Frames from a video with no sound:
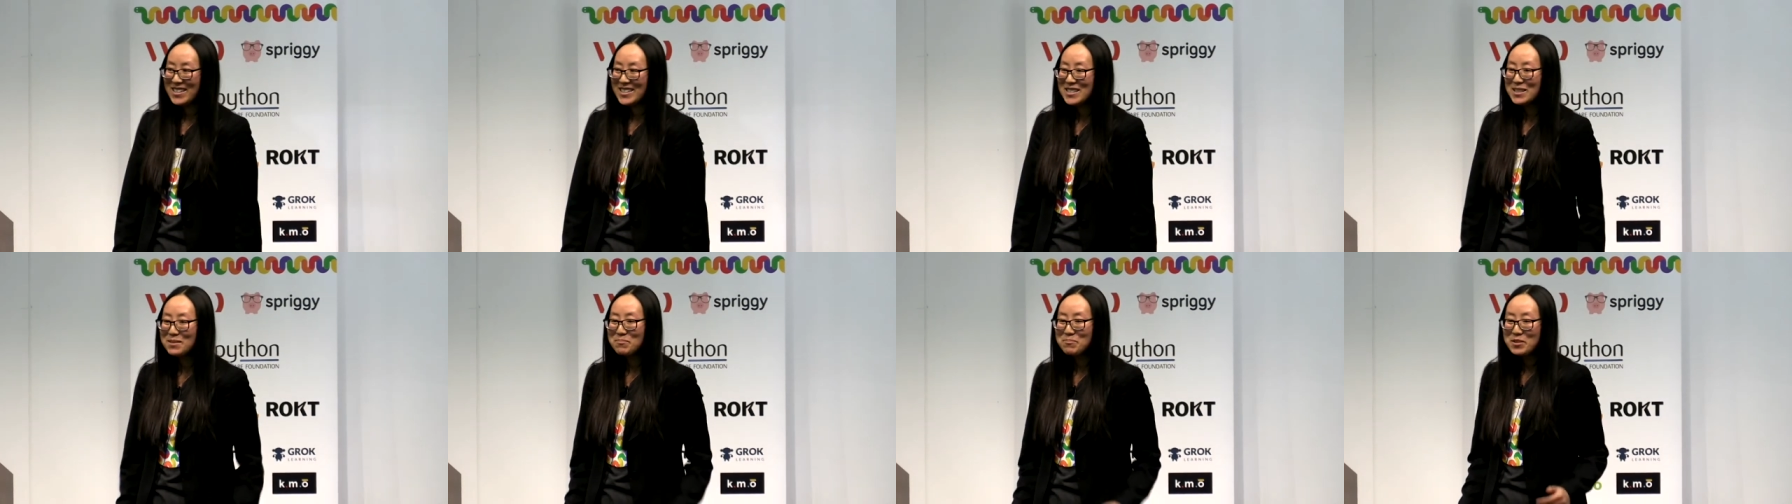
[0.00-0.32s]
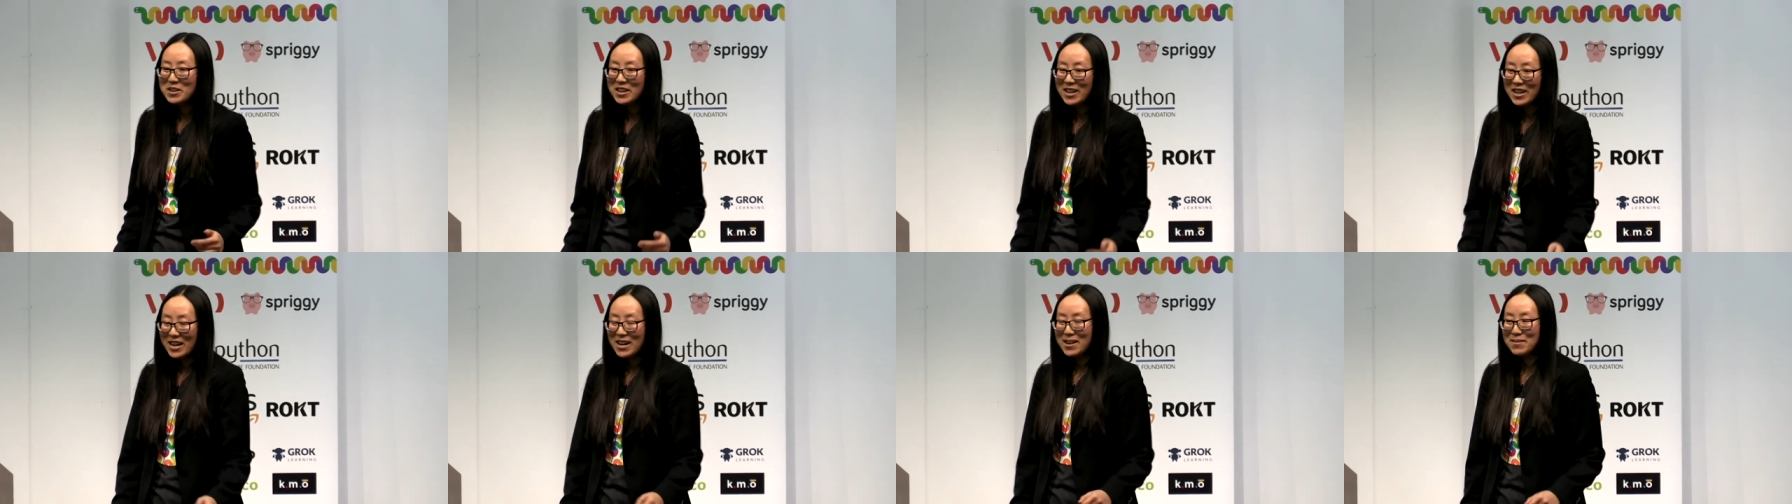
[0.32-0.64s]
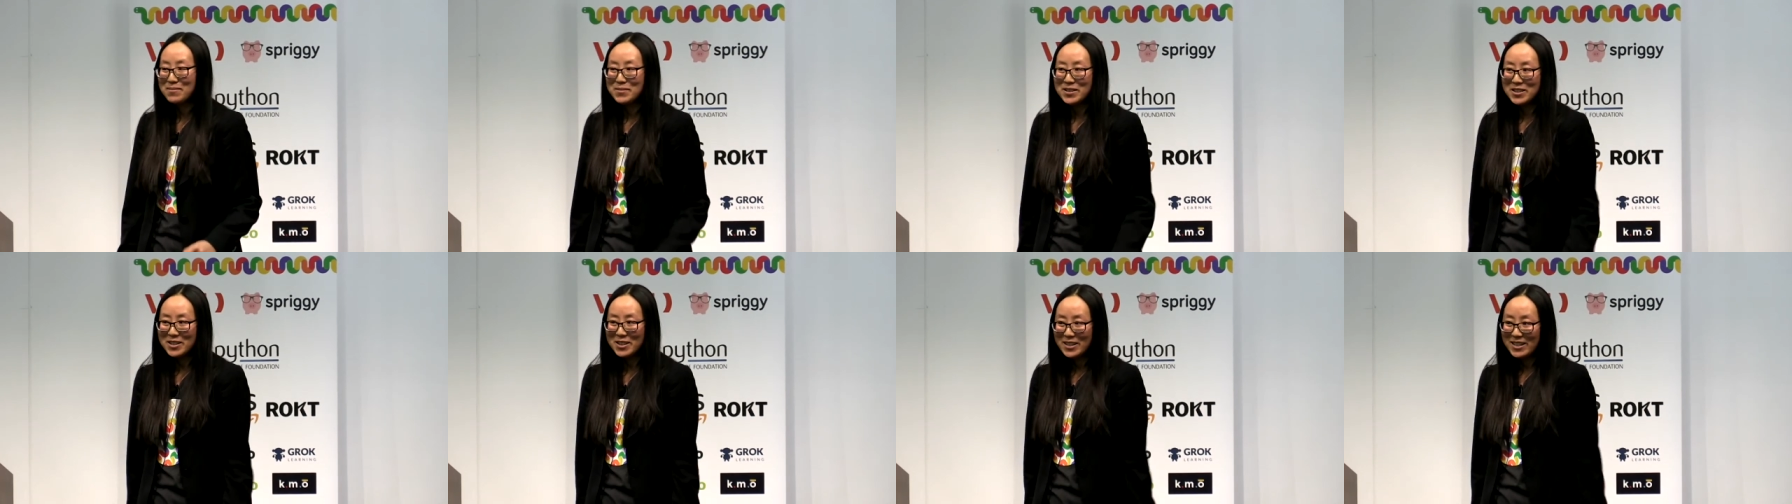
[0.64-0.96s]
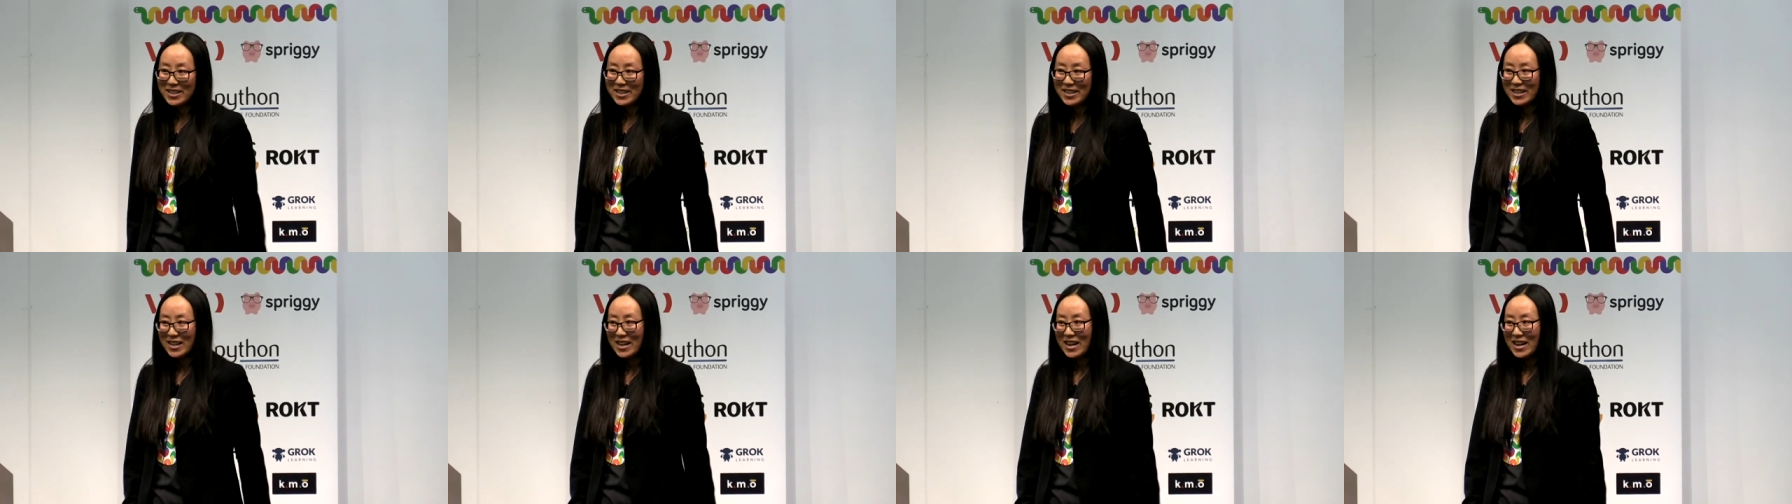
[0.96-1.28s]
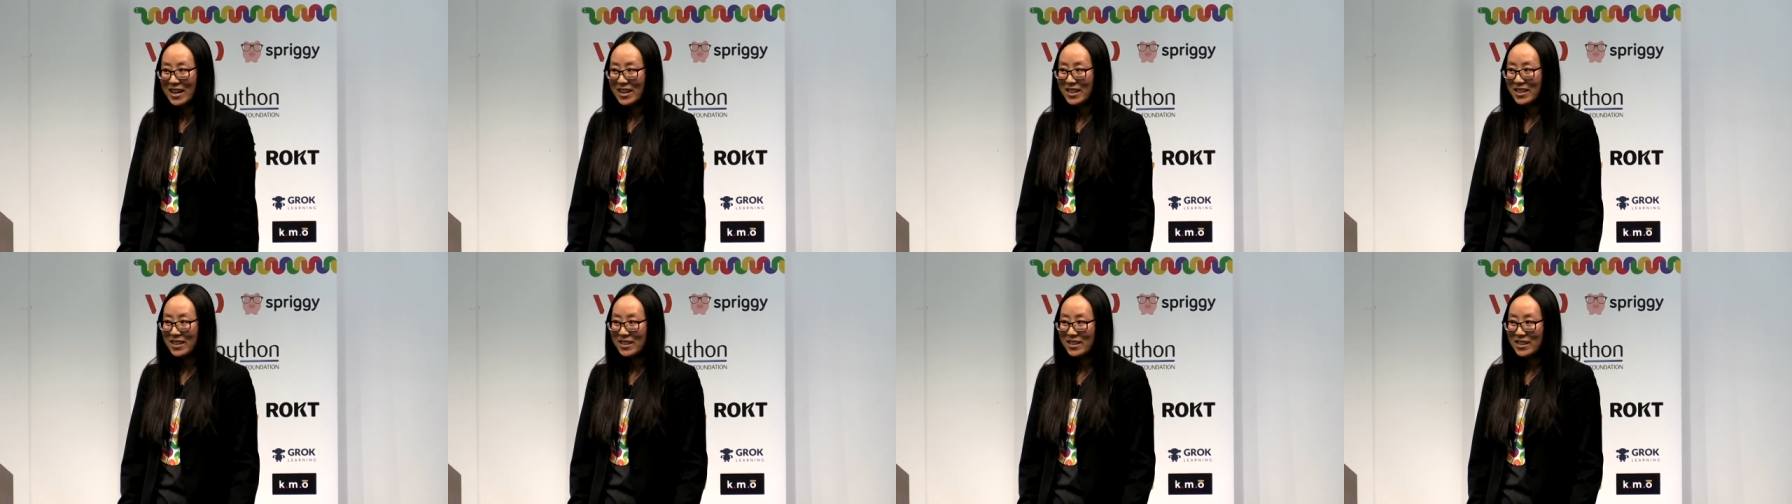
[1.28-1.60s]
to be garbage
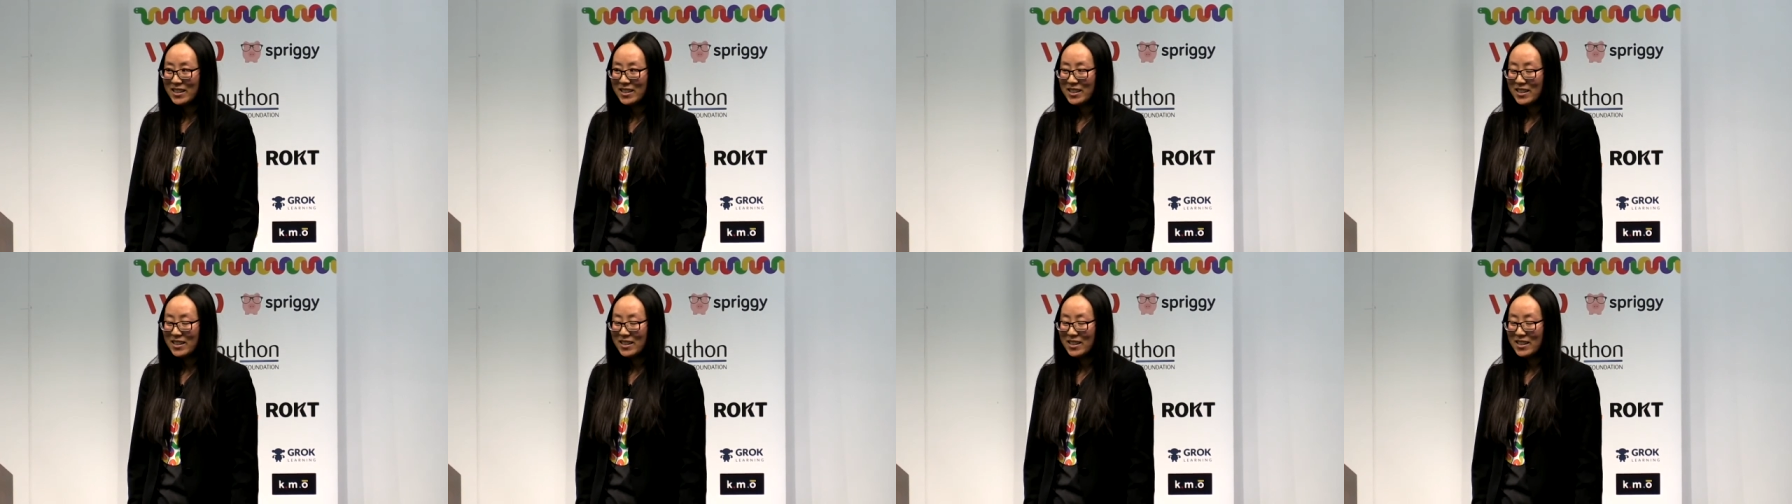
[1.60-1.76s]
today.